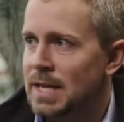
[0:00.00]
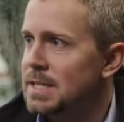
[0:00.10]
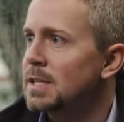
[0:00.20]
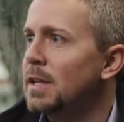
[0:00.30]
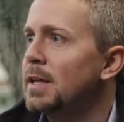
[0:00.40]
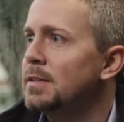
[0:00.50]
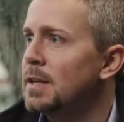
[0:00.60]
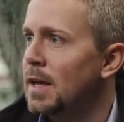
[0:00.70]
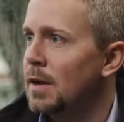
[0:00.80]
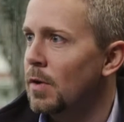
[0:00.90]
Tesla
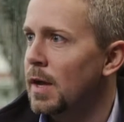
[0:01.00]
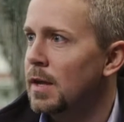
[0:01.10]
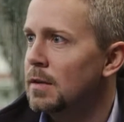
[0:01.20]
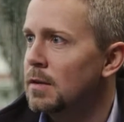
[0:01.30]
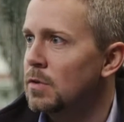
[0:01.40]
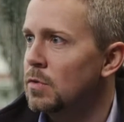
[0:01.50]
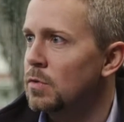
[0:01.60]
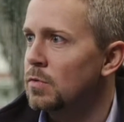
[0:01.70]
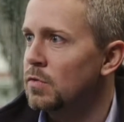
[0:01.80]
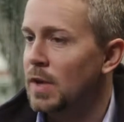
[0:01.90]
today, right,
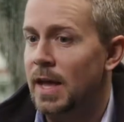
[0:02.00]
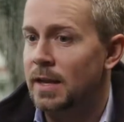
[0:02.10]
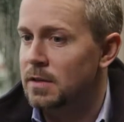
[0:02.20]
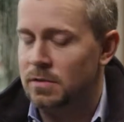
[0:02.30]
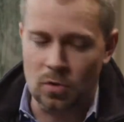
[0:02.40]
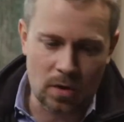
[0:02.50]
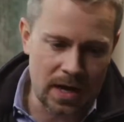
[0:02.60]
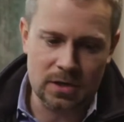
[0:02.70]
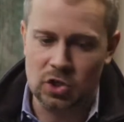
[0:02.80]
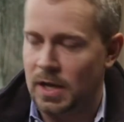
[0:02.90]
you
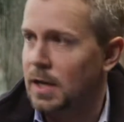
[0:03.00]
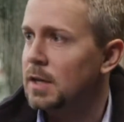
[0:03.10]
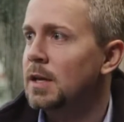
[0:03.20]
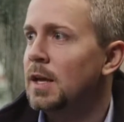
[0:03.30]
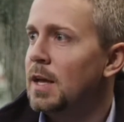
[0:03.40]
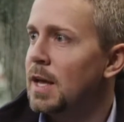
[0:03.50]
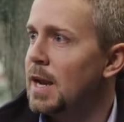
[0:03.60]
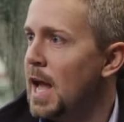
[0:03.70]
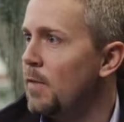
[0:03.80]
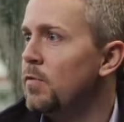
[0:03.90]
write a check,
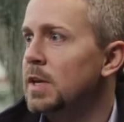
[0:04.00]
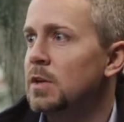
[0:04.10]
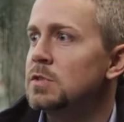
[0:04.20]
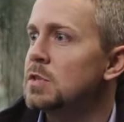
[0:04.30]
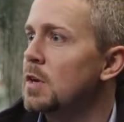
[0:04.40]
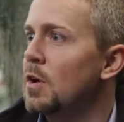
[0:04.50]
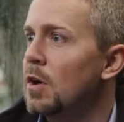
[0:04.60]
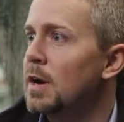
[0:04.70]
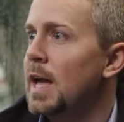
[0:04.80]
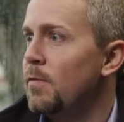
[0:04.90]
and half of it goes to the
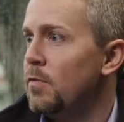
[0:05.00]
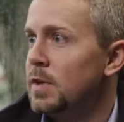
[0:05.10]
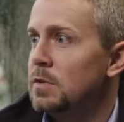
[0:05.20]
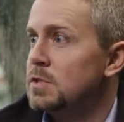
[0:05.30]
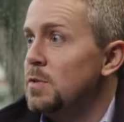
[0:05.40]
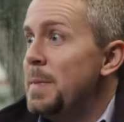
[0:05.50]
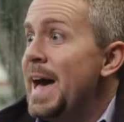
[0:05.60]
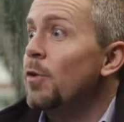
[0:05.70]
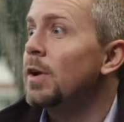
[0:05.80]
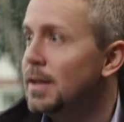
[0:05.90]
car and half of it goes to the
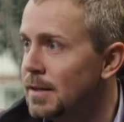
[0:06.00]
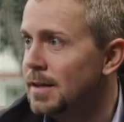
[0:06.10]
battery.